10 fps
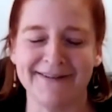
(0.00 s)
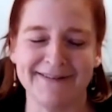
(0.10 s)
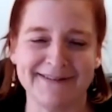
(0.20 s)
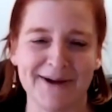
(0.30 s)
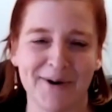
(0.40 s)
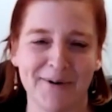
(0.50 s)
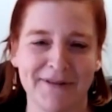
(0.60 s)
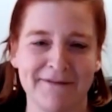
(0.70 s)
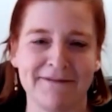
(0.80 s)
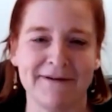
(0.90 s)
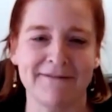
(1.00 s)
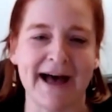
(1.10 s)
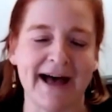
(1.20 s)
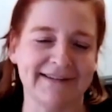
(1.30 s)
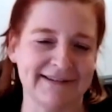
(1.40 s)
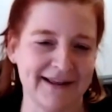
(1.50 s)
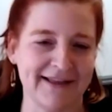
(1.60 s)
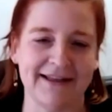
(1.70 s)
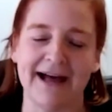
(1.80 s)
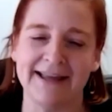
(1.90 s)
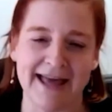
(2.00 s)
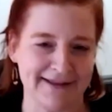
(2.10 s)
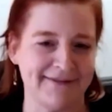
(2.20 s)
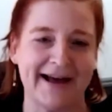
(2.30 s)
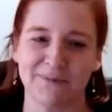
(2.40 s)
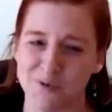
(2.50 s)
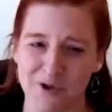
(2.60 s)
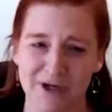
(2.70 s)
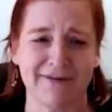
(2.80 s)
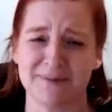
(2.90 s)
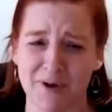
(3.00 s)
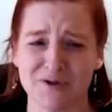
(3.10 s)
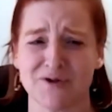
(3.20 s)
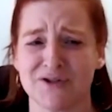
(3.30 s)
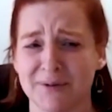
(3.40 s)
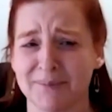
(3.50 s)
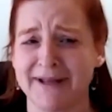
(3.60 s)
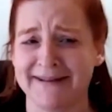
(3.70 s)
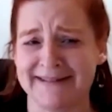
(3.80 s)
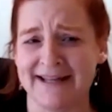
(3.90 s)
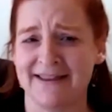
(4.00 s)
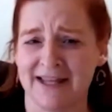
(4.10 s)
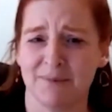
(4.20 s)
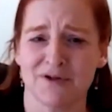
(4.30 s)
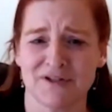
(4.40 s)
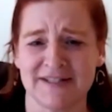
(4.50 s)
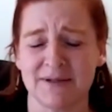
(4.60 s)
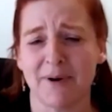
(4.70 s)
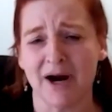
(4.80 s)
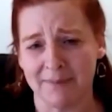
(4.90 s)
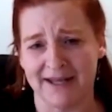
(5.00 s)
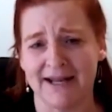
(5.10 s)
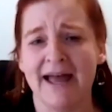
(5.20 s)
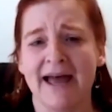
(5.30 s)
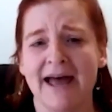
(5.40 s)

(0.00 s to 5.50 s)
And so the vast majority of exposures took place in the emergency department